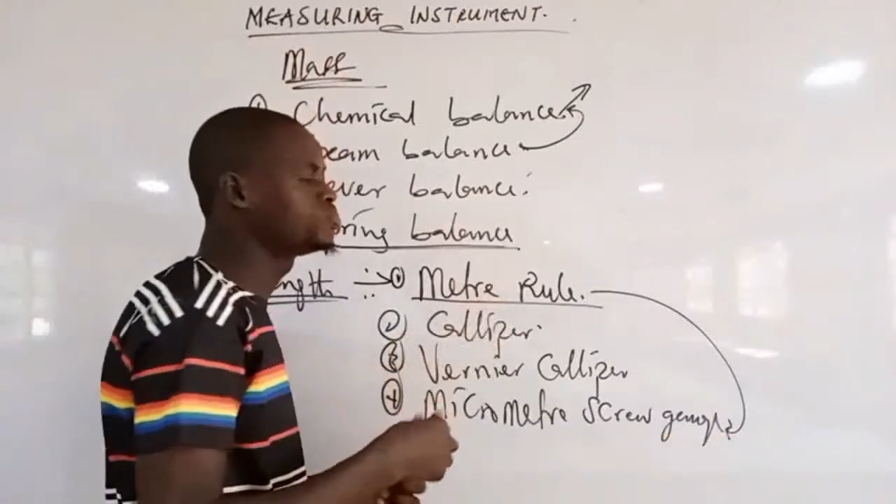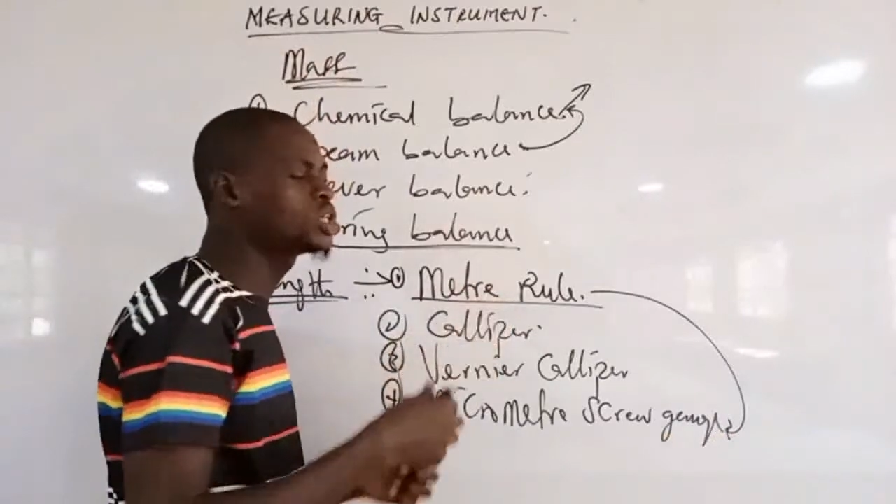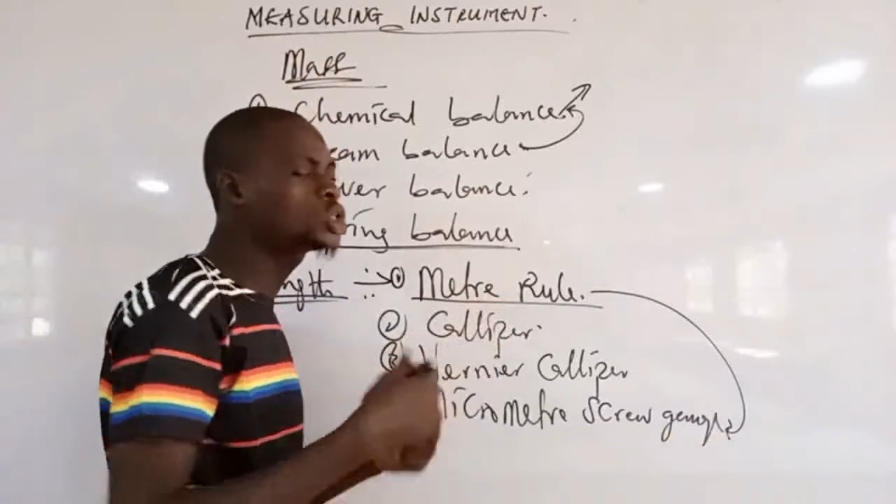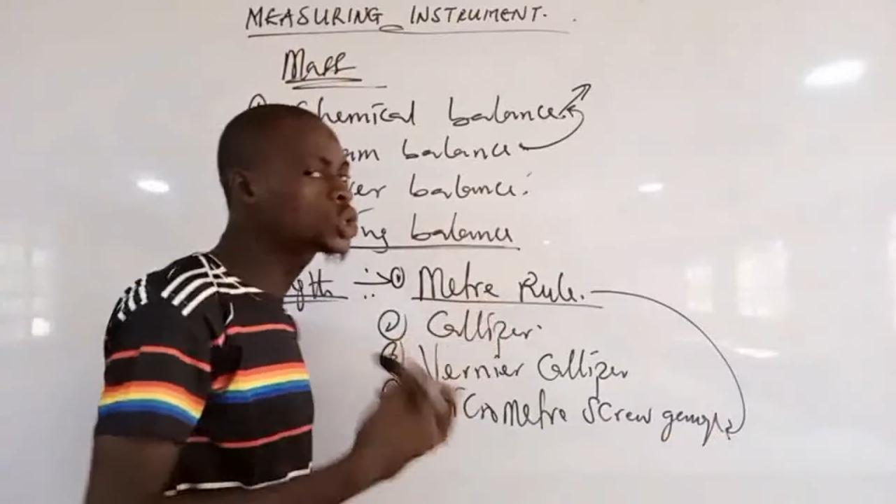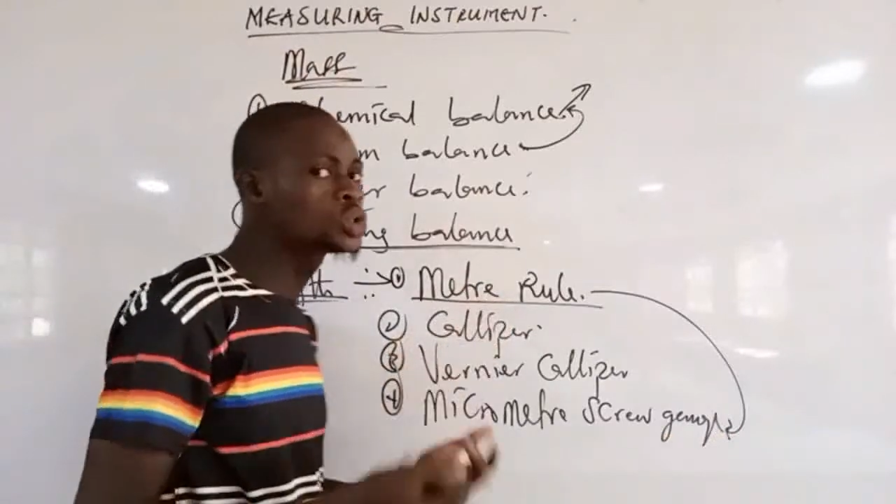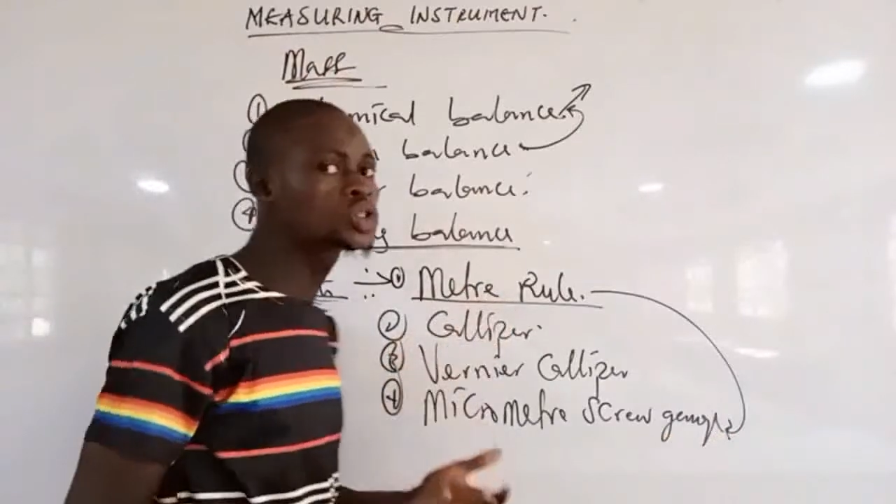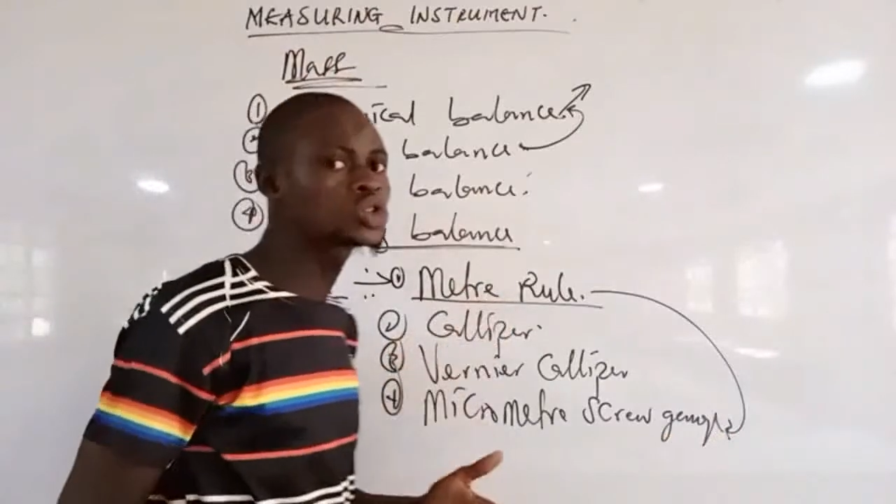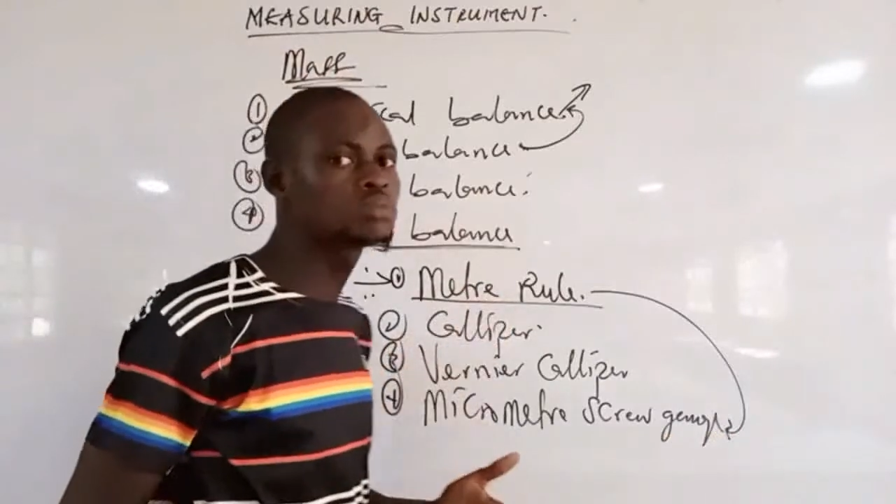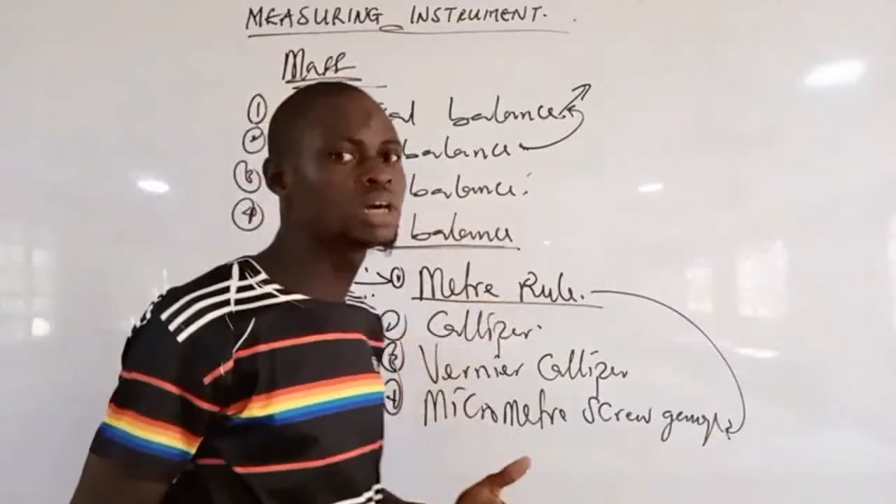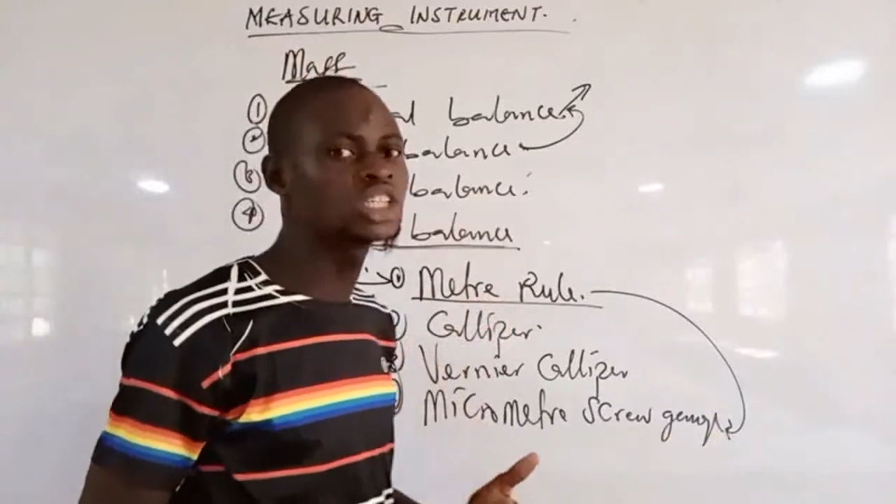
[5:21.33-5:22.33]
be
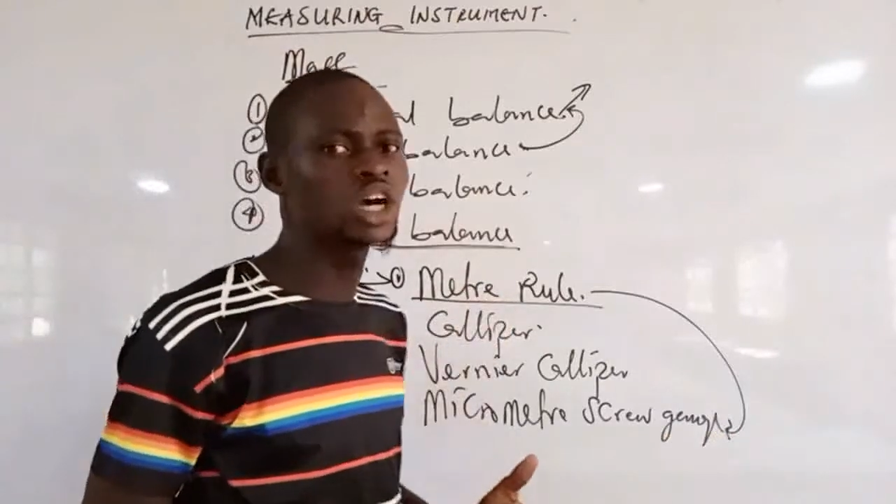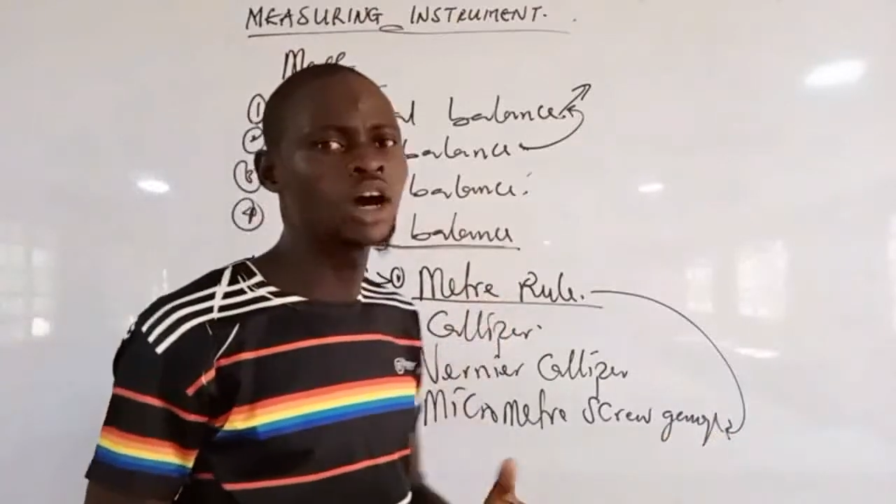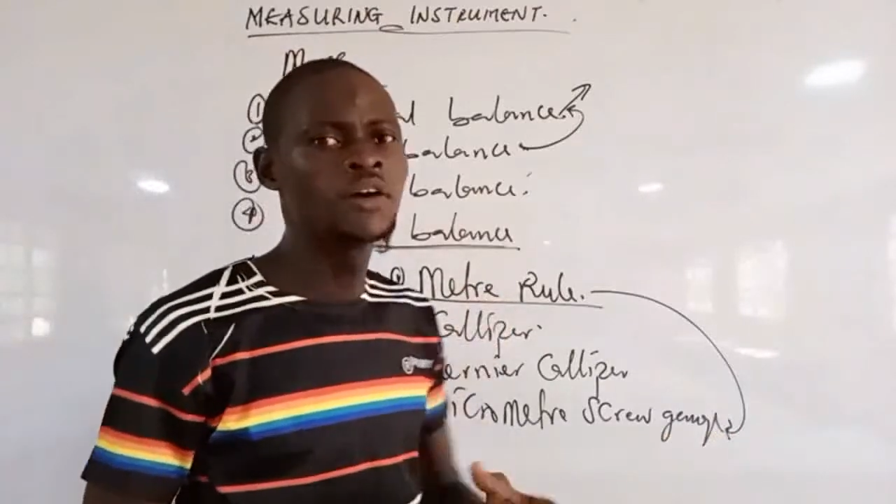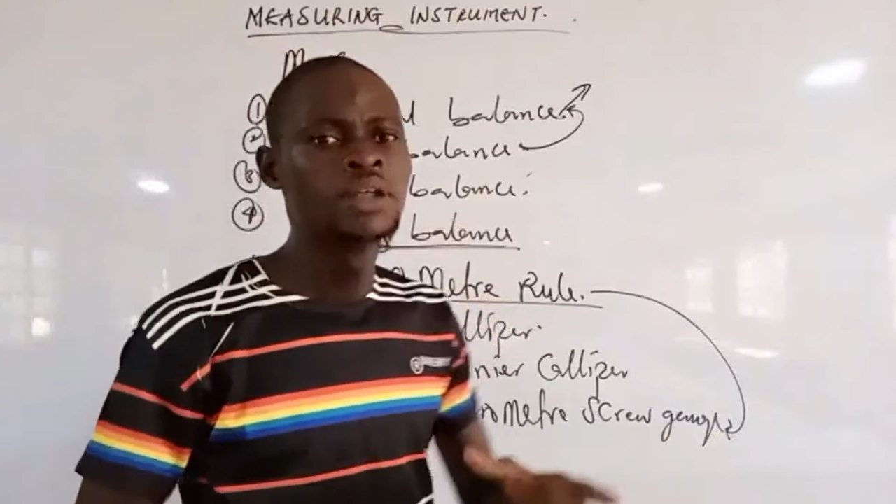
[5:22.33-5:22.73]
used to measure